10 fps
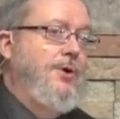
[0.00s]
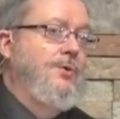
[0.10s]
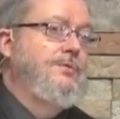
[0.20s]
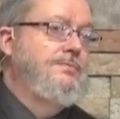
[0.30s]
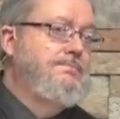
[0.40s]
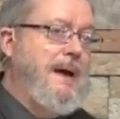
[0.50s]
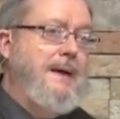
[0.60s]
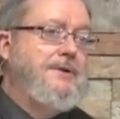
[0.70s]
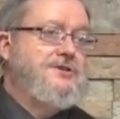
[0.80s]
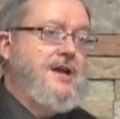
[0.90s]
an old
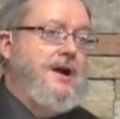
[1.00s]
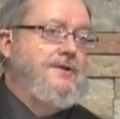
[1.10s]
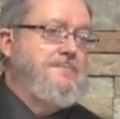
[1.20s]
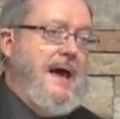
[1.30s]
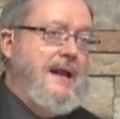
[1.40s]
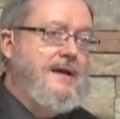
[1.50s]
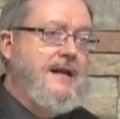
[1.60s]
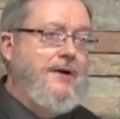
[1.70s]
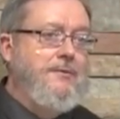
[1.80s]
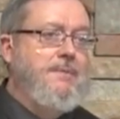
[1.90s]
Baptist charismatic,
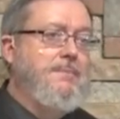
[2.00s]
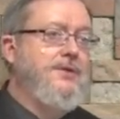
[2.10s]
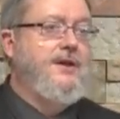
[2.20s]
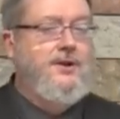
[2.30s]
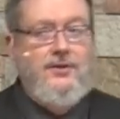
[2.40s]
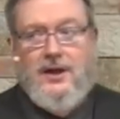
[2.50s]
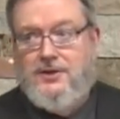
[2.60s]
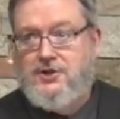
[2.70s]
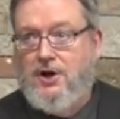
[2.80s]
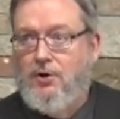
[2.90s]
and I remember that, you know, the
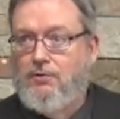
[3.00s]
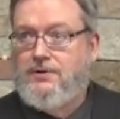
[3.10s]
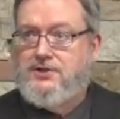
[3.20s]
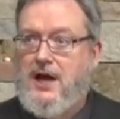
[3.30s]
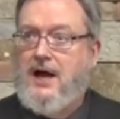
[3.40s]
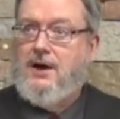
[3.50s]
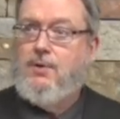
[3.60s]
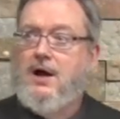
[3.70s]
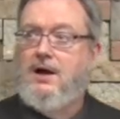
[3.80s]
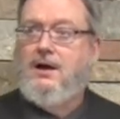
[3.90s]

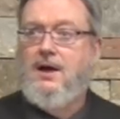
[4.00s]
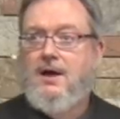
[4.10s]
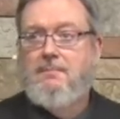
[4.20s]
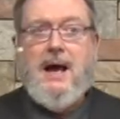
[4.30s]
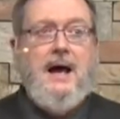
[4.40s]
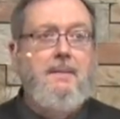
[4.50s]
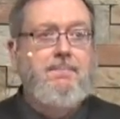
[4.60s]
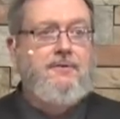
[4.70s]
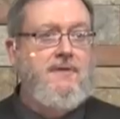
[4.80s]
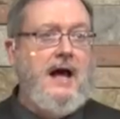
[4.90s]
Jehovah-Jireh, my
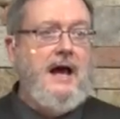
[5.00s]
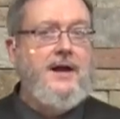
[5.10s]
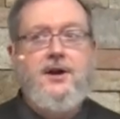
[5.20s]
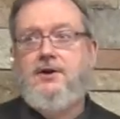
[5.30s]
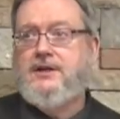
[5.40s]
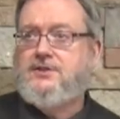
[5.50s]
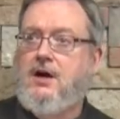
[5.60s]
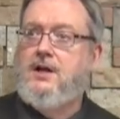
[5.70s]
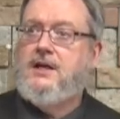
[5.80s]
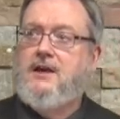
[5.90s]
provider, he's
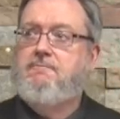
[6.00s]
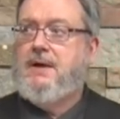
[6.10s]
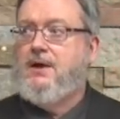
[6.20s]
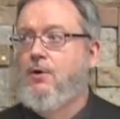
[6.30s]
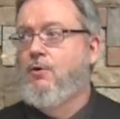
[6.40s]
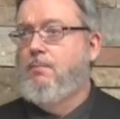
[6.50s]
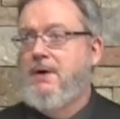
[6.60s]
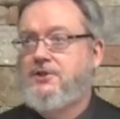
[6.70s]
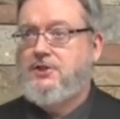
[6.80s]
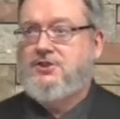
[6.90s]
going to give me a whole
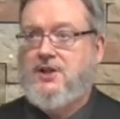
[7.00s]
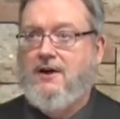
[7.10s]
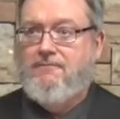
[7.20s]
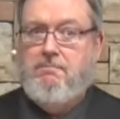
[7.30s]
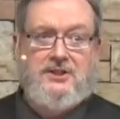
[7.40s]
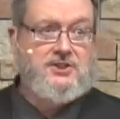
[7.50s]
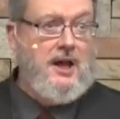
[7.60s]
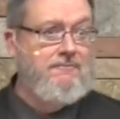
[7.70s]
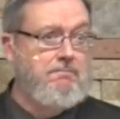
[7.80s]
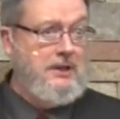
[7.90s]
bunch of stuff, much
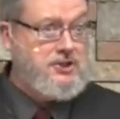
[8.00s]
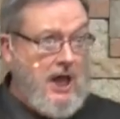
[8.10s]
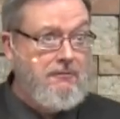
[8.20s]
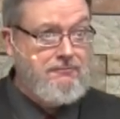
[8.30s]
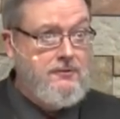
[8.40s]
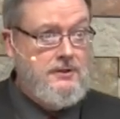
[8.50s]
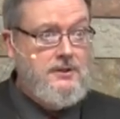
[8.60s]
stuff, much stuff.